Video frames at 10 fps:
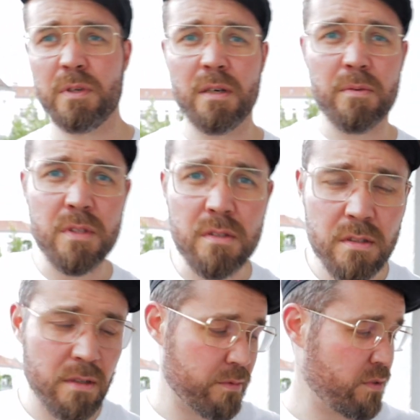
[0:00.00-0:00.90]
when I was in
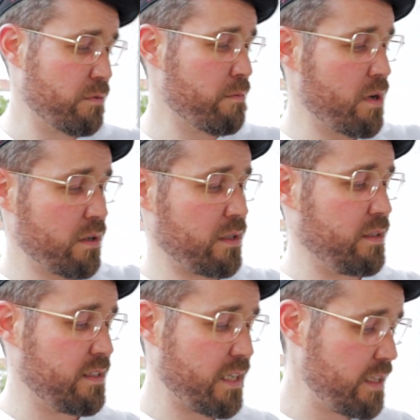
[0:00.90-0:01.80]
some sort of market
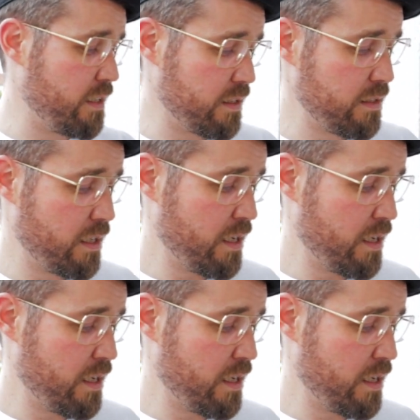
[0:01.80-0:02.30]
in Thailand,